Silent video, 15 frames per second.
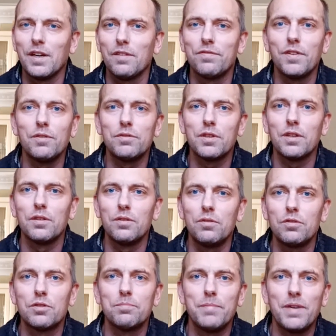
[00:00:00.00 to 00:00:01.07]

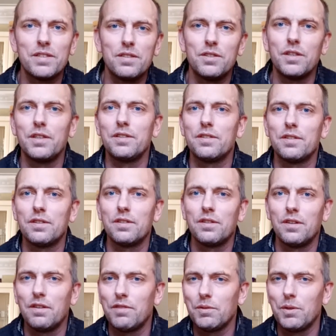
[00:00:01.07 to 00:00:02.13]
Photos, messages.
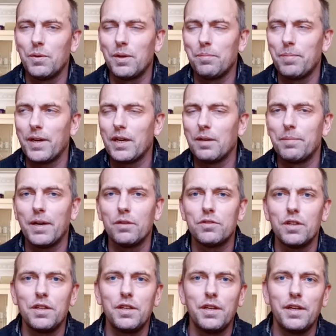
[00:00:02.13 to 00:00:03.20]
I think we went back about
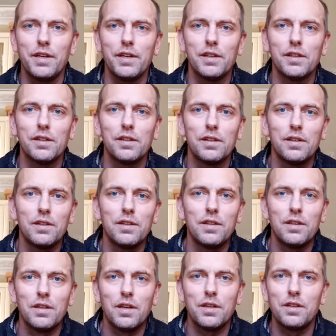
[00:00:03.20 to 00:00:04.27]
a
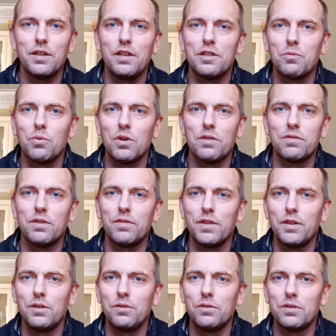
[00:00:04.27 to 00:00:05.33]
year's worth of
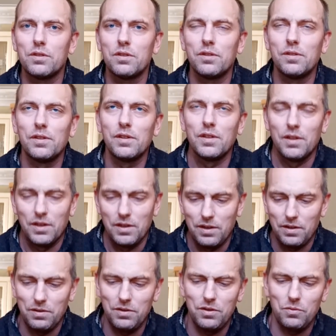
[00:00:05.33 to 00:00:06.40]
those.
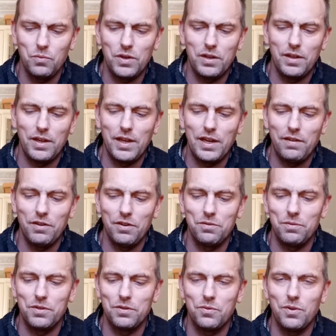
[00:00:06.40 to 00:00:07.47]
This is one of the areas
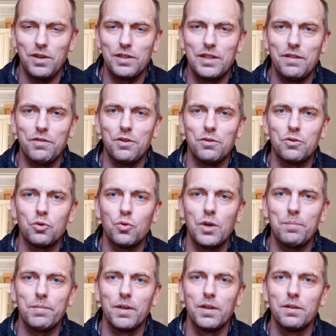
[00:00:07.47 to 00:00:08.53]
which is quite difficult to
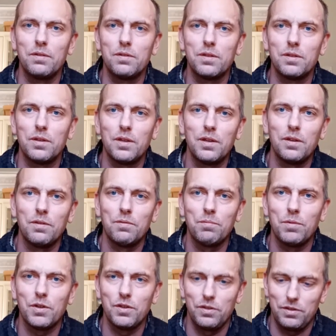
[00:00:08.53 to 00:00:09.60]
upload,
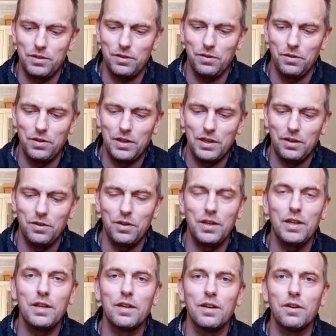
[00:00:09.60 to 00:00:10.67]
because on the
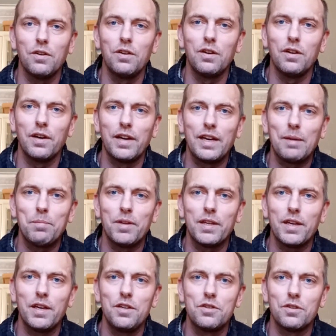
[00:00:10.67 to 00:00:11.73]
online
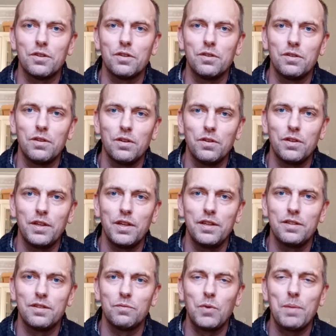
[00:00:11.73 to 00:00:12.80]
application on the
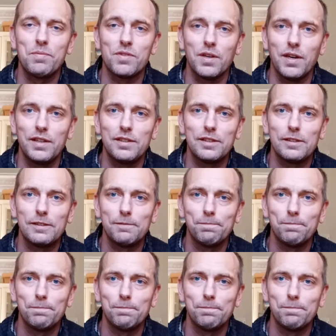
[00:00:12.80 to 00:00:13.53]
website,